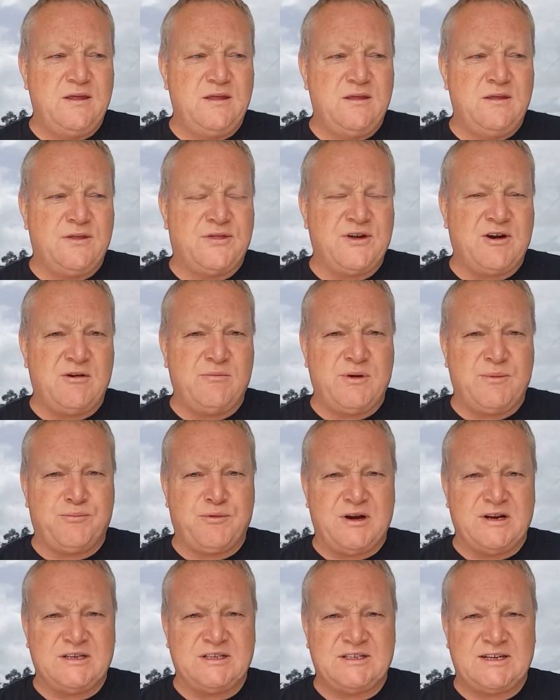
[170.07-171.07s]
The Thoroughbred
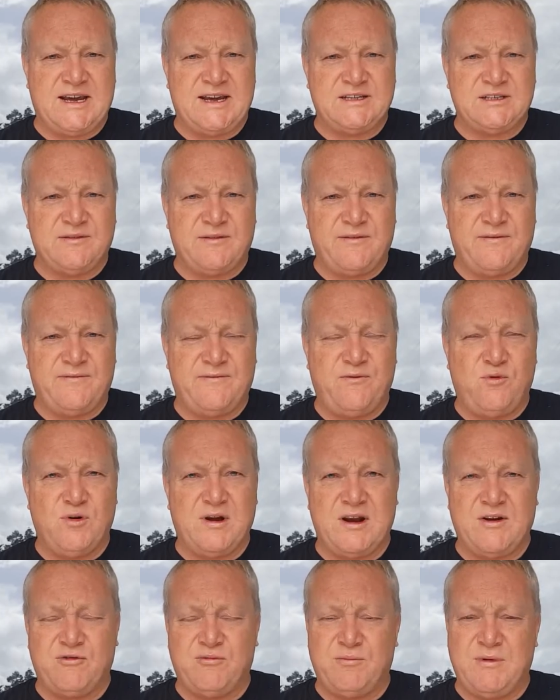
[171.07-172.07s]
Breeder Stakes over
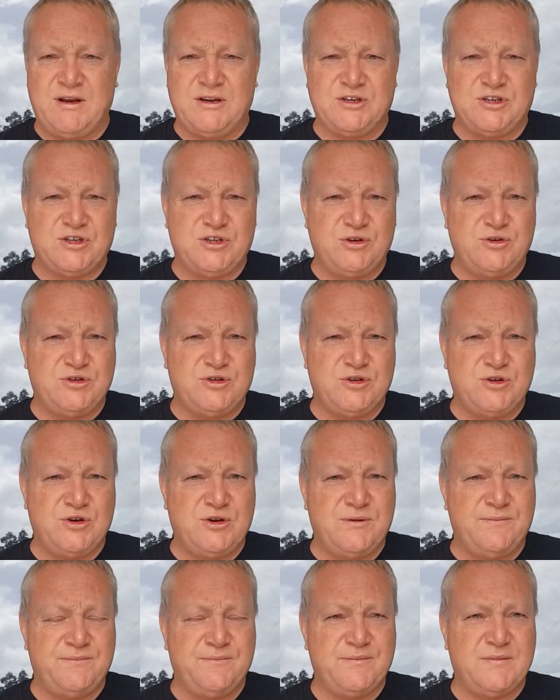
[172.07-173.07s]
1400 metres suits
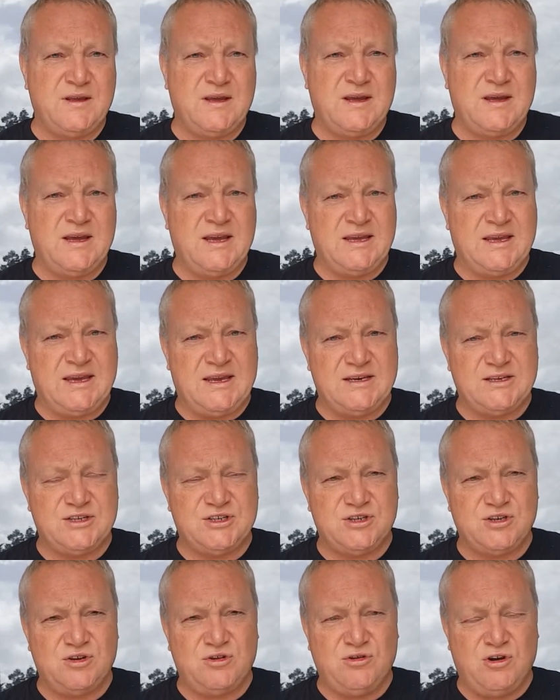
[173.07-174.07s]
her
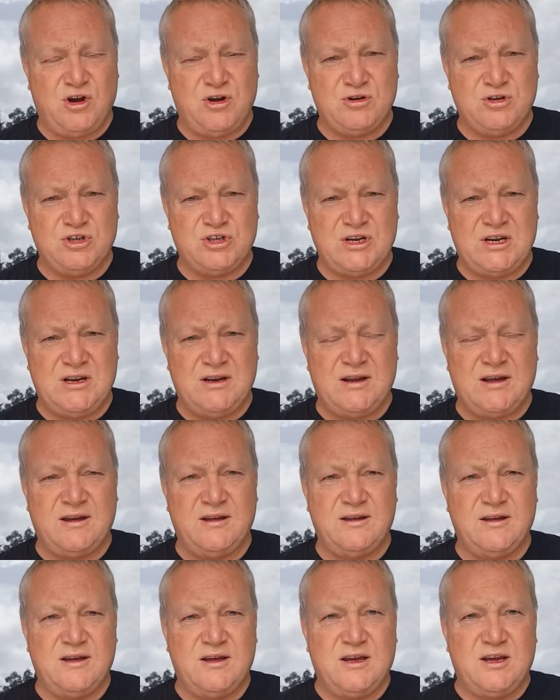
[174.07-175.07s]
against her own
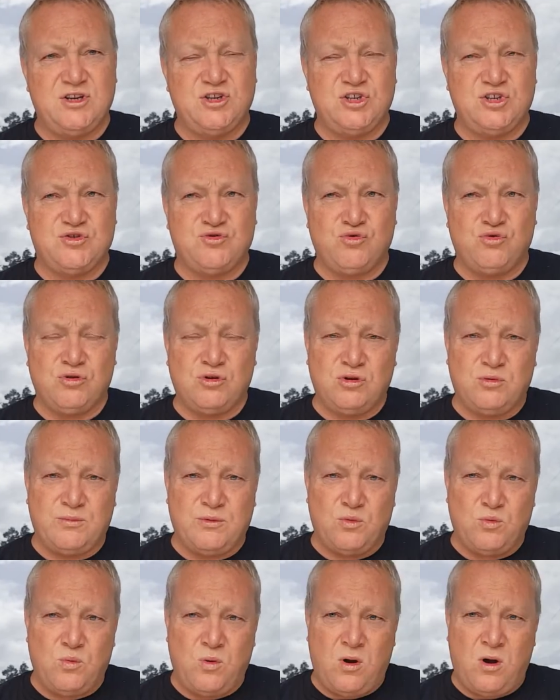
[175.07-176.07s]
gender. She's drawn a little
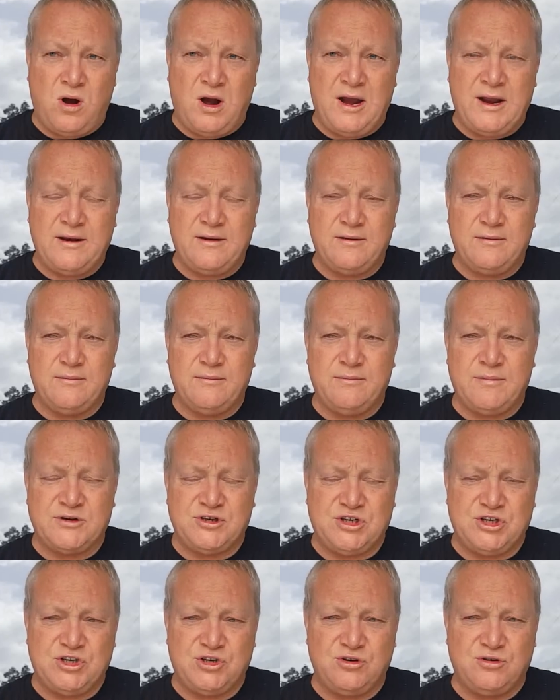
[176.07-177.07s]
bit wide, but
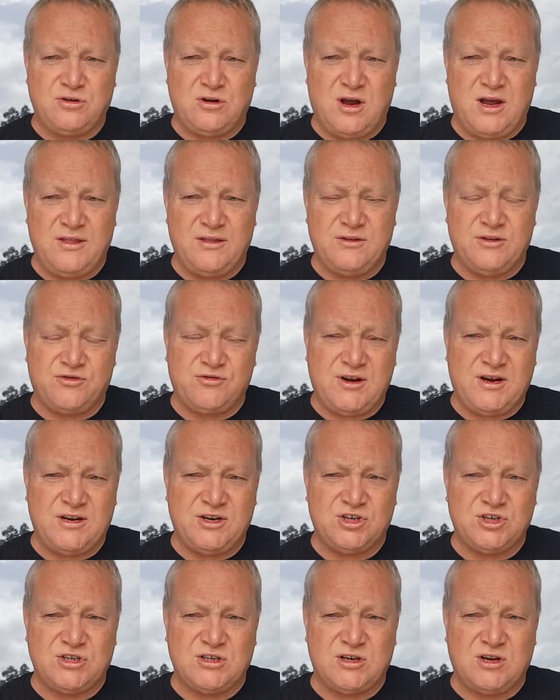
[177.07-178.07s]
she should like, the track
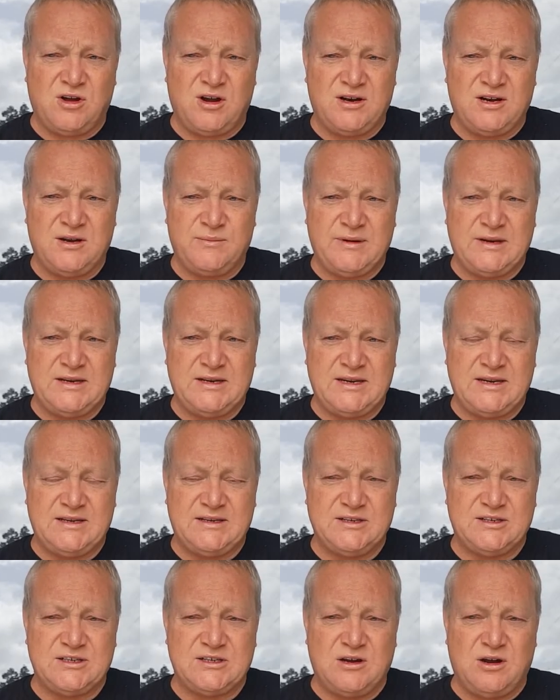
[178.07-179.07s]
conditions are likely to be dead
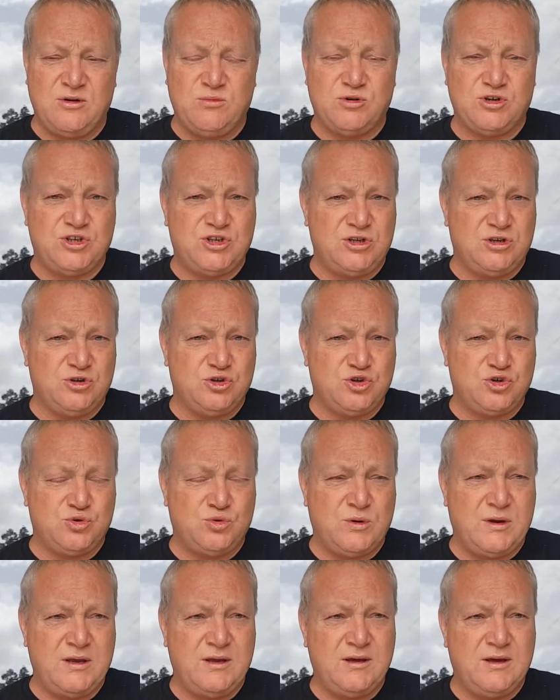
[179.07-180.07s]
to slow, which she'll
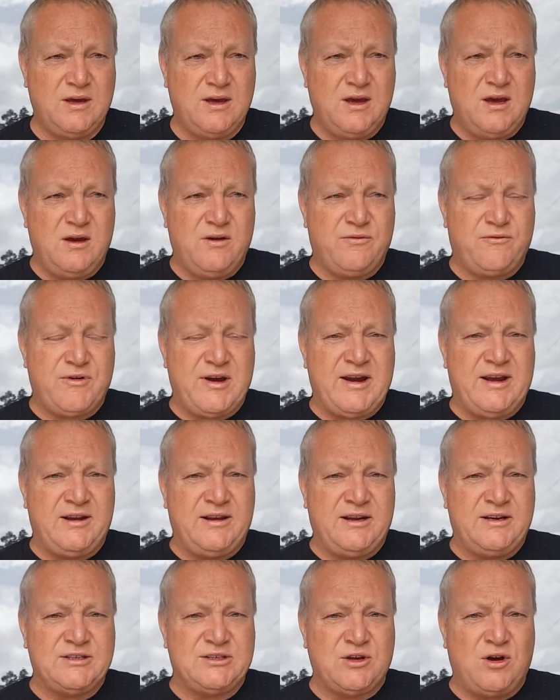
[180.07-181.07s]
enjoy.
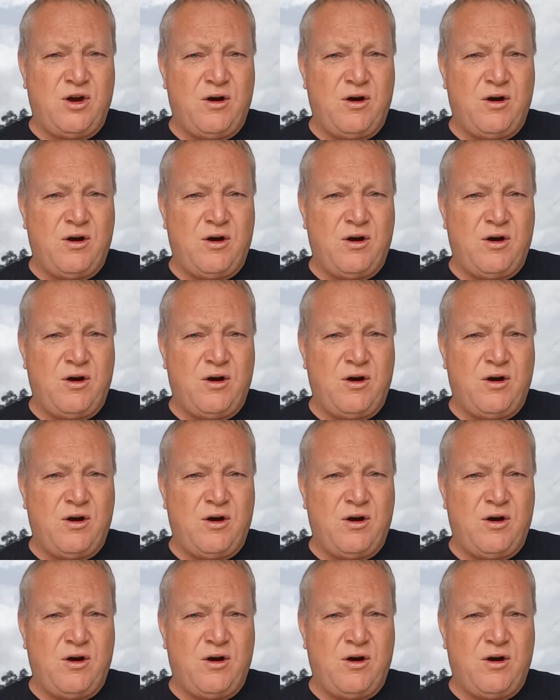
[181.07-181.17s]
Frankenlita's the